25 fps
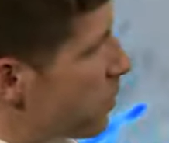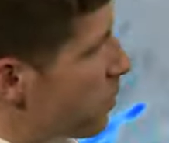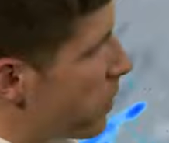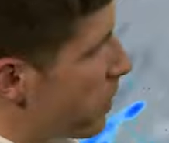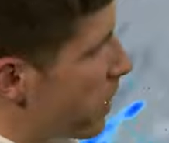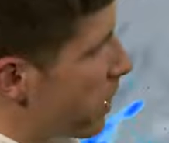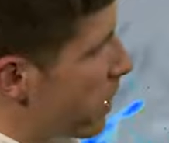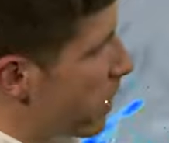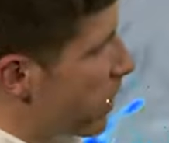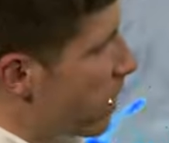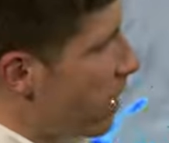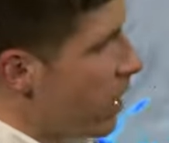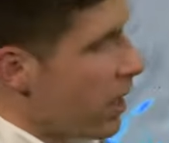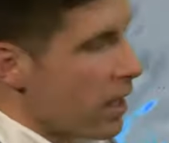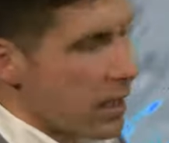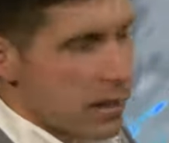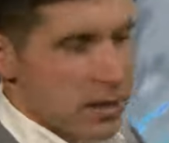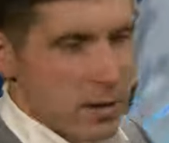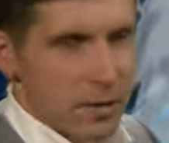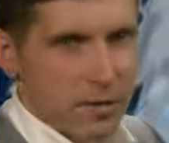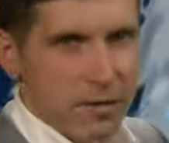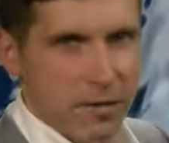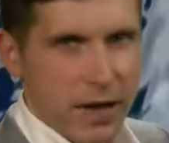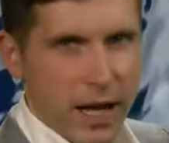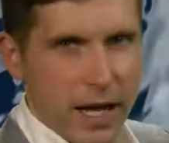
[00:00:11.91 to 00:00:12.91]
bringing
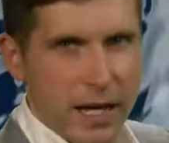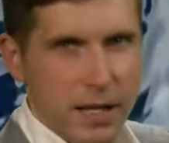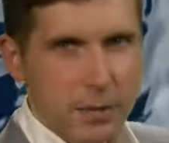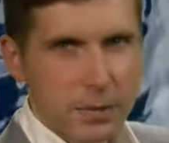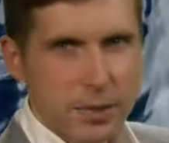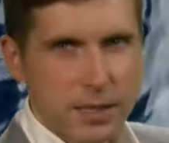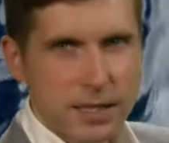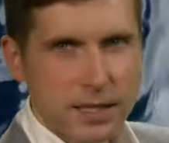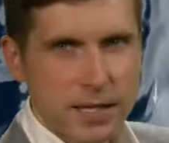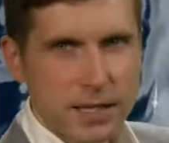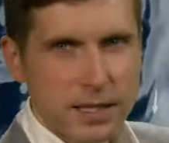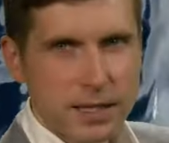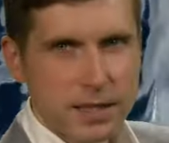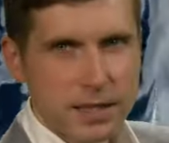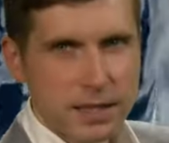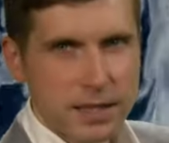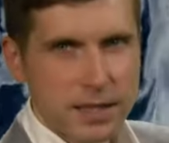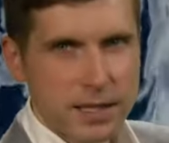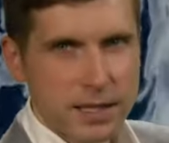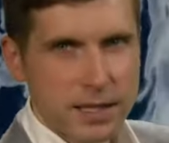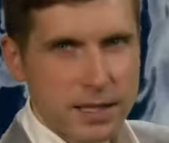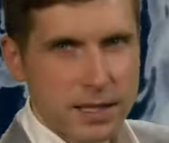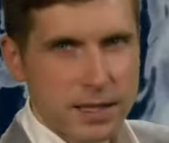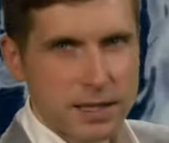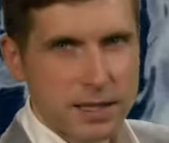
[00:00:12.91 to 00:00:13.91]
some fairly
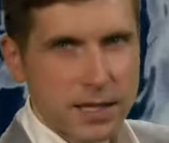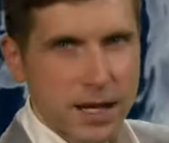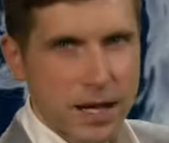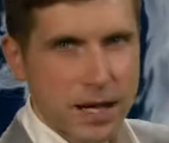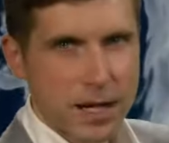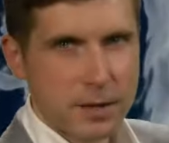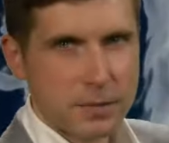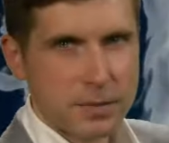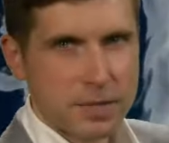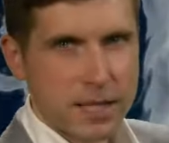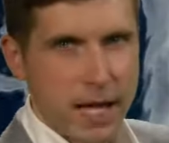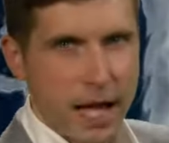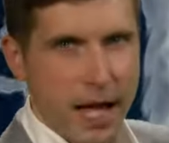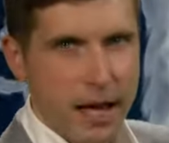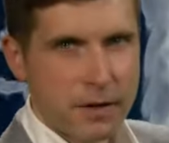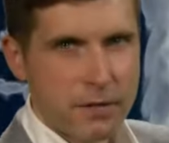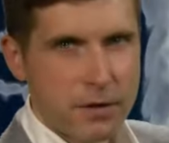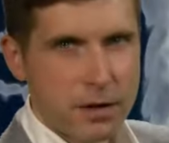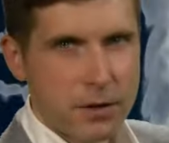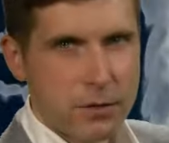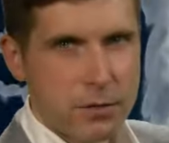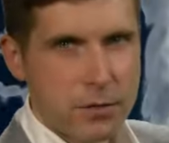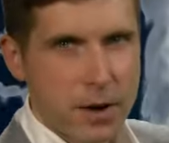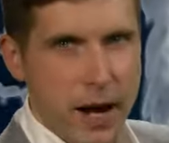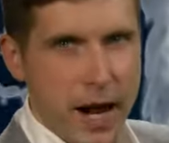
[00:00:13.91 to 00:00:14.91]
persistent and at times
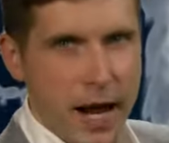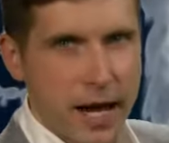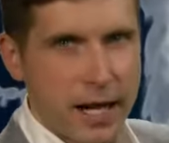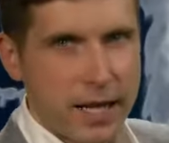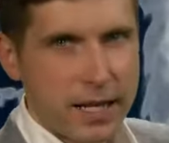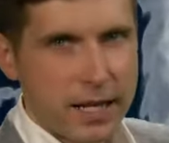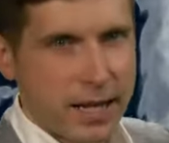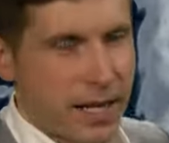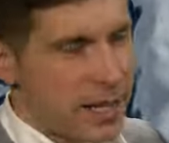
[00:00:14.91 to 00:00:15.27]
heavy rain.